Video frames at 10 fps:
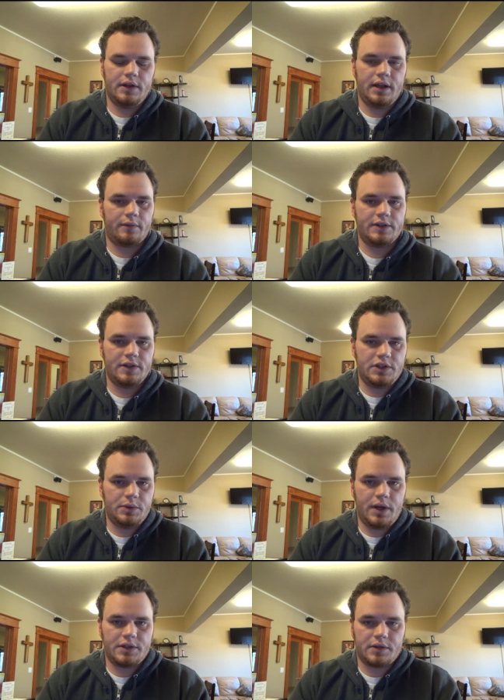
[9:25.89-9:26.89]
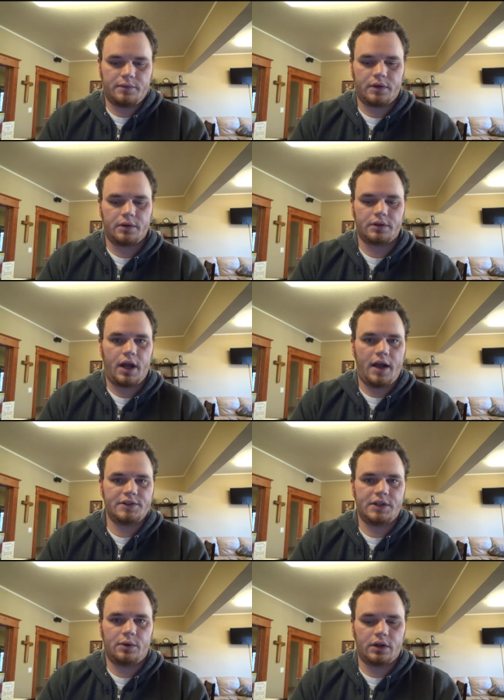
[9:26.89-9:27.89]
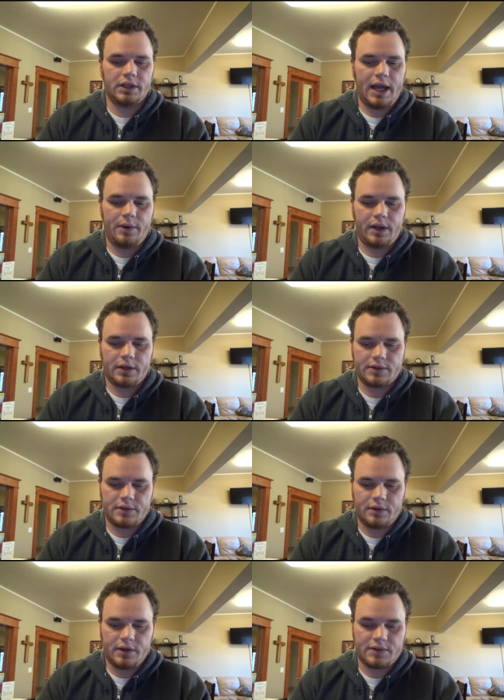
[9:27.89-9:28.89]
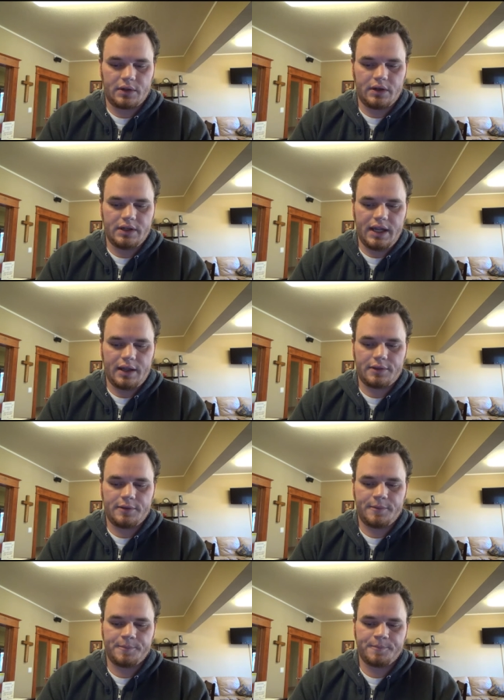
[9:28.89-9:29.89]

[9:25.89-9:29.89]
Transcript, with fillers: in every situation for causing or allowing a, a certain death,